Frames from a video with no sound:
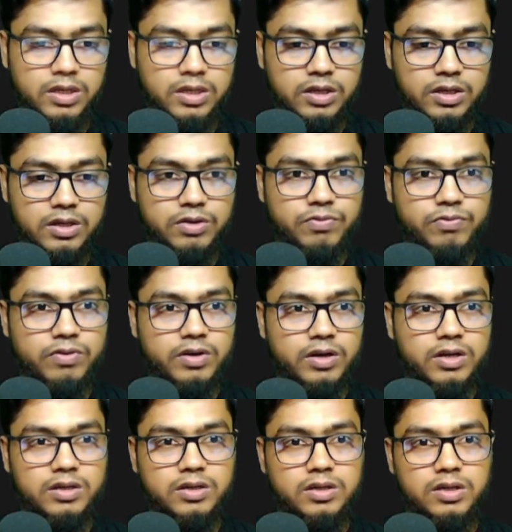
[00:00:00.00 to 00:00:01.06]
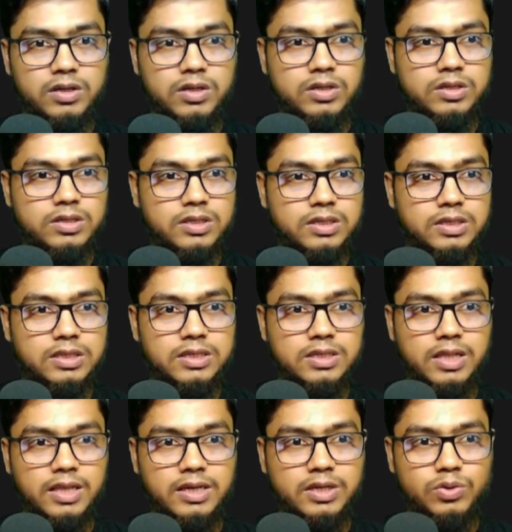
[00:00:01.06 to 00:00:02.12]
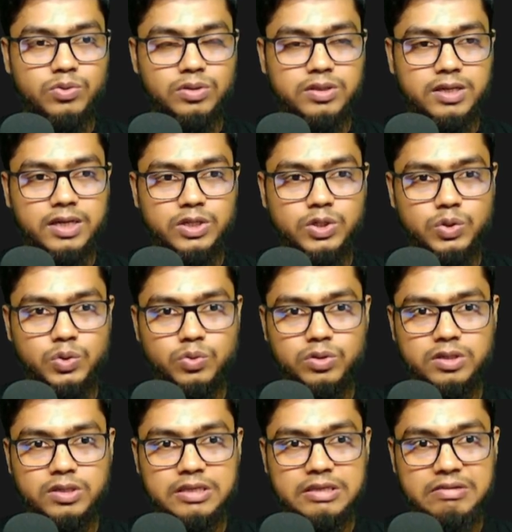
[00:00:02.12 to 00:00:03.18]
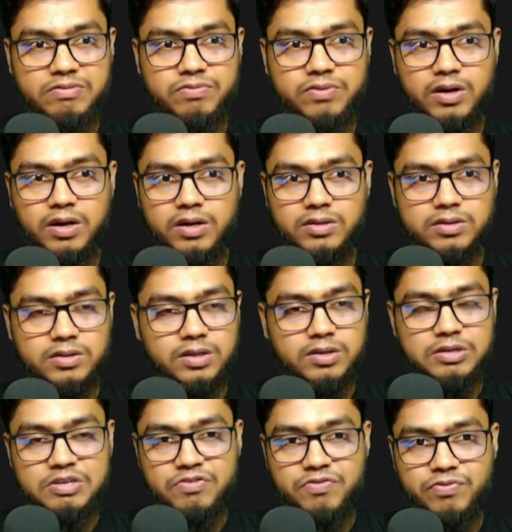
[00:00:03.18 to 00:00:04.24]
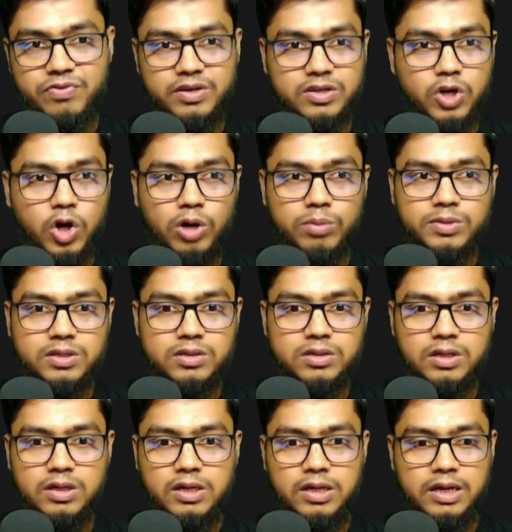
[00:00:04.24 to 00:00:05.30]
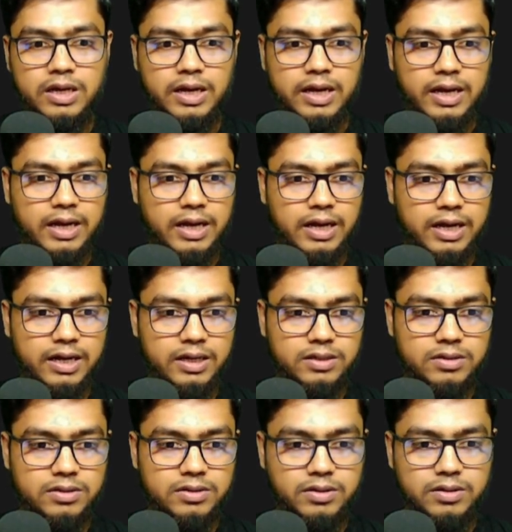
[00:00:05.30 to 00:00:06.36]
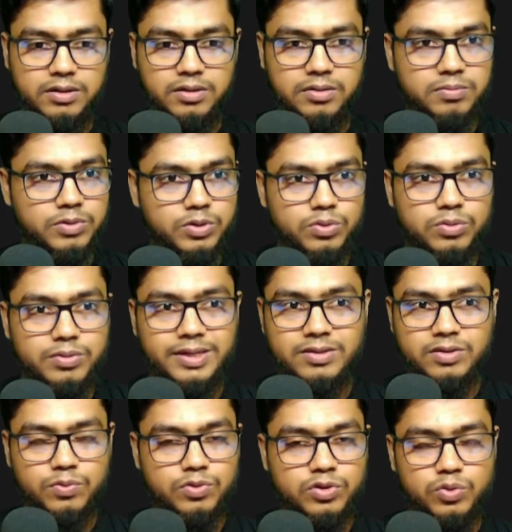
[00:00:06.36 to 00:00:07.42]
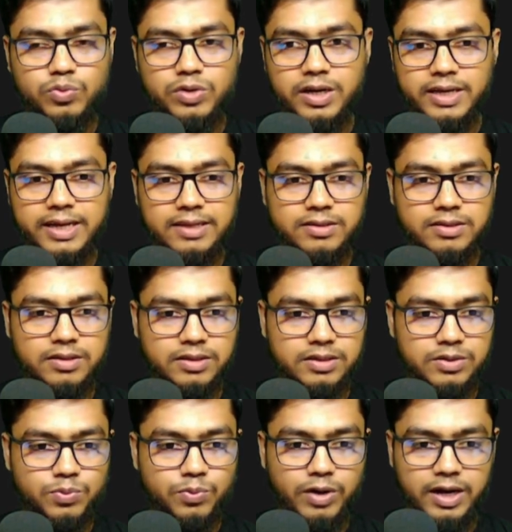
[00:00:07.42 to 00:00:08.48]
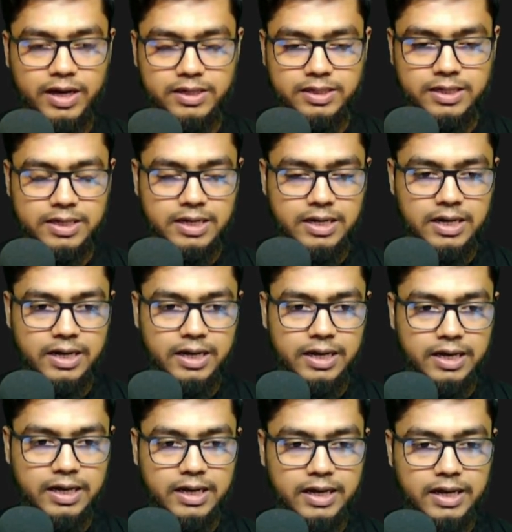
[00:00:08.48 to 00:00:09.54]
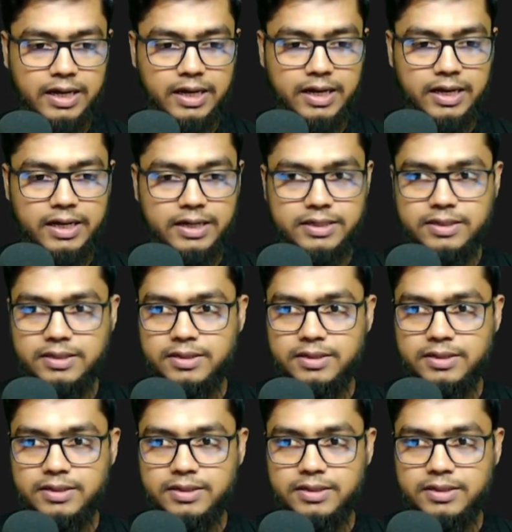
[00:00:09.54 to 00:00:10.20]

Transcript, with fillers: if I see this, like they actually give us the different comment, and that's the reason we are cancel it, right? And